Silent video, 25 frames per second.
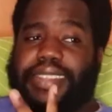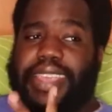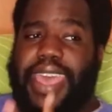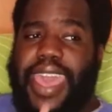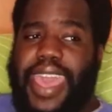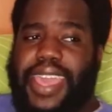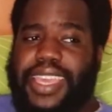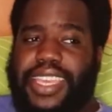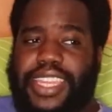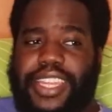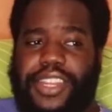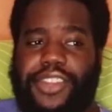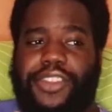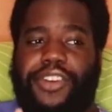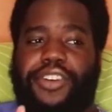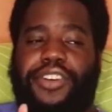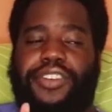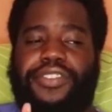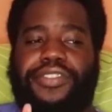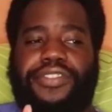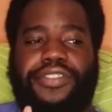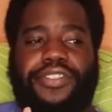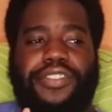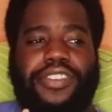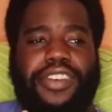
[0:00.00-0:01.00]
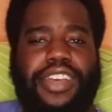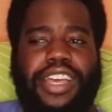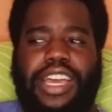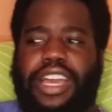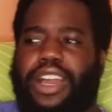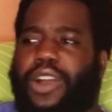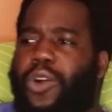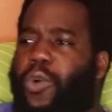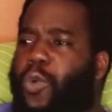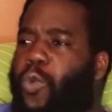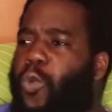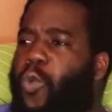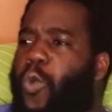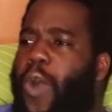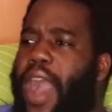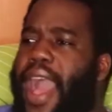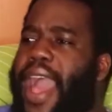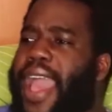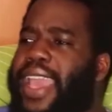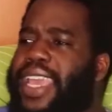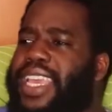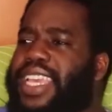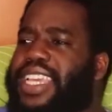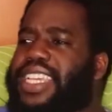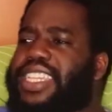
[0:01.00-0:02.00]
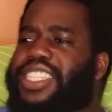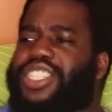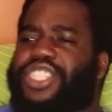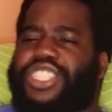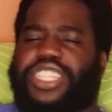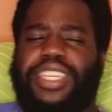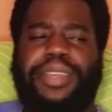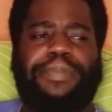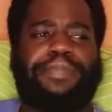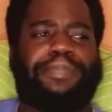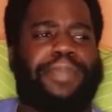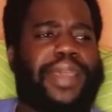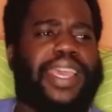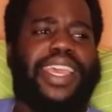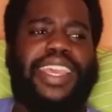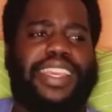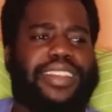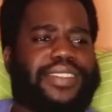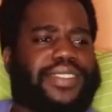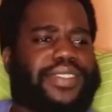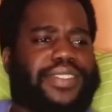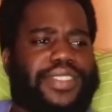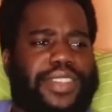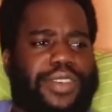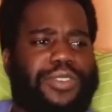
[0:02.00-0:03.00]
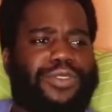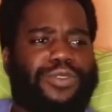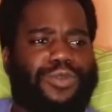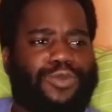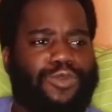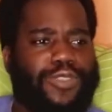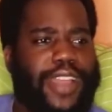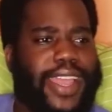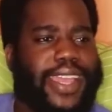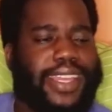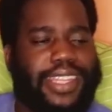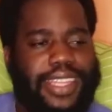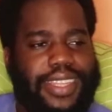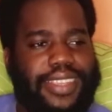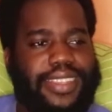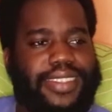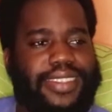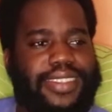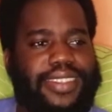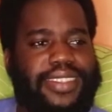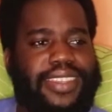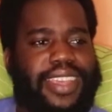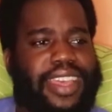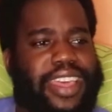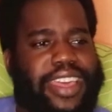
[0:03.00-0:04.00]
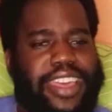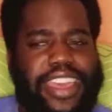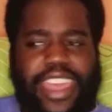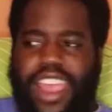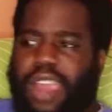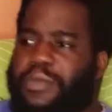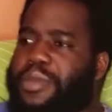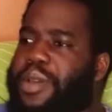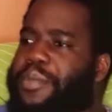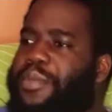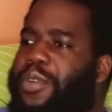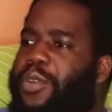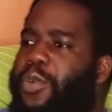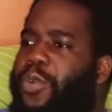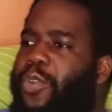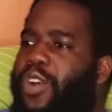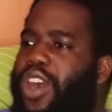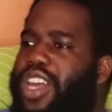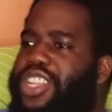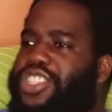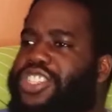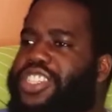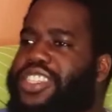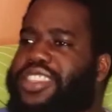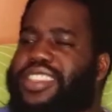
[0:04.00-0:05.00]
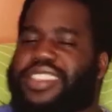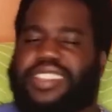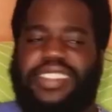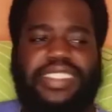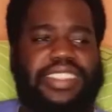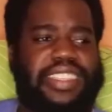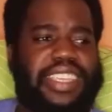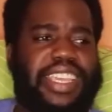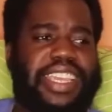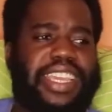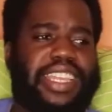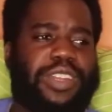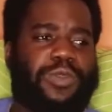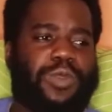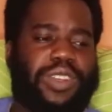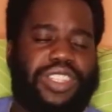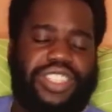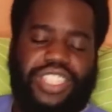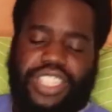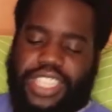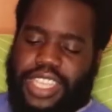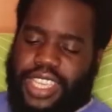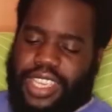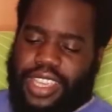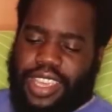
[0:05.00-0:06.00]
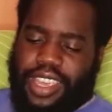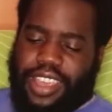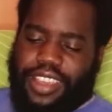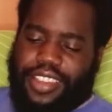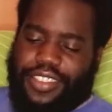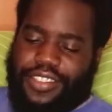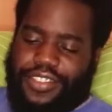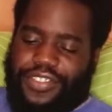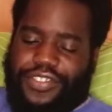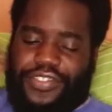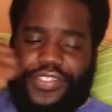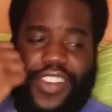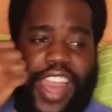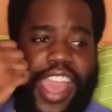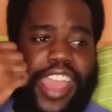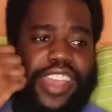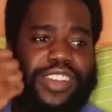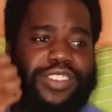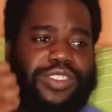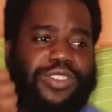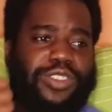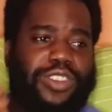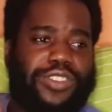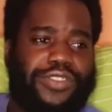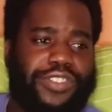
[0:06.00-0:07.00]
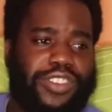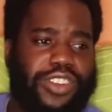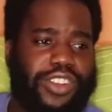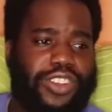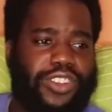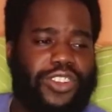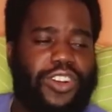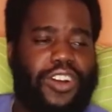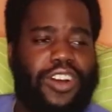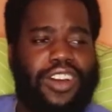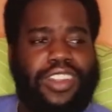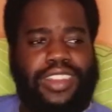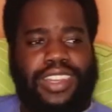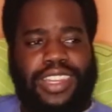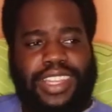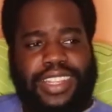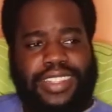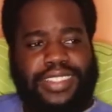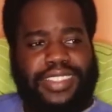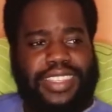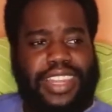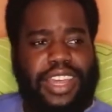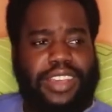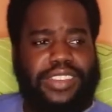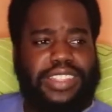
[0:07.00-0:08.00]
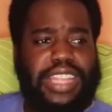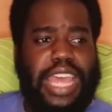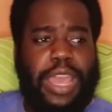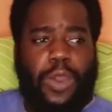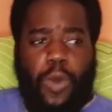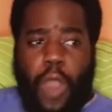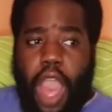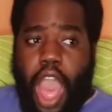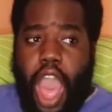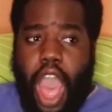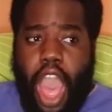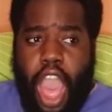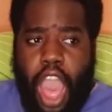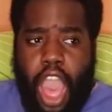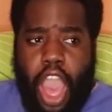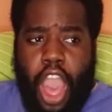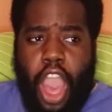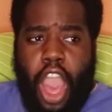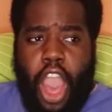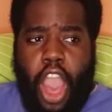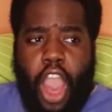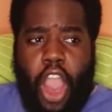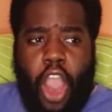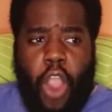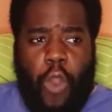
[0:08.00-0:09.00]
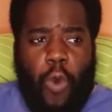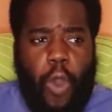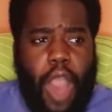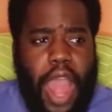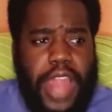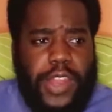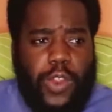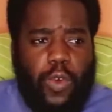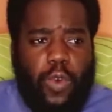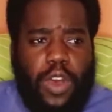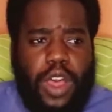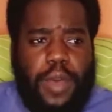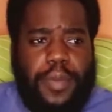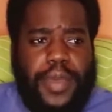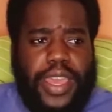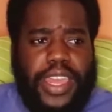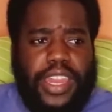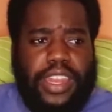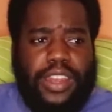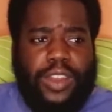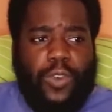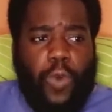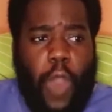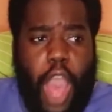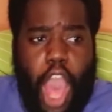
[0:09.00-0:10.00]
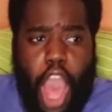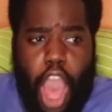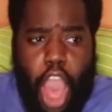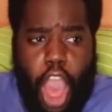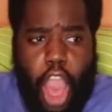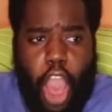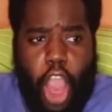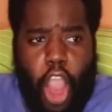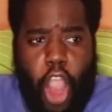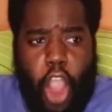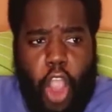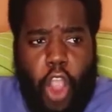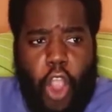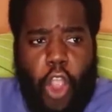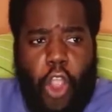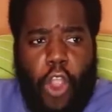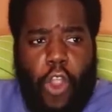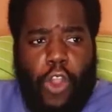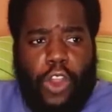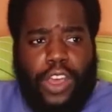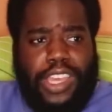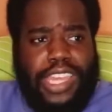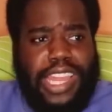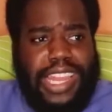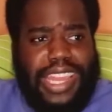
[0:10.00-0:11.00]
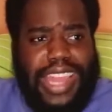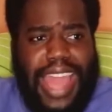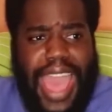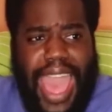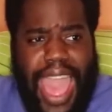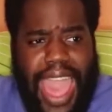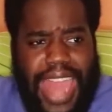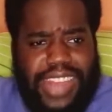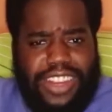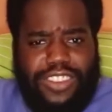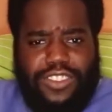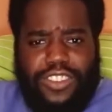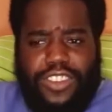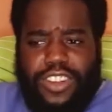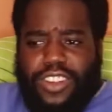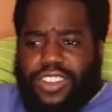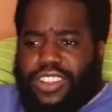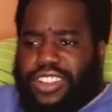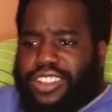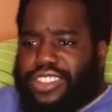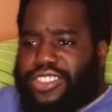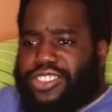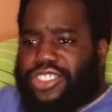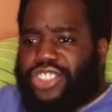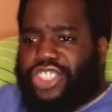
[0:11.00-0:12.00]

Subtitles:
Second off, why is she being so reckless? I remember watching the scene where she fires off her gauntlets and I was like, whoa, Wonder Woman, whoa, Collateral,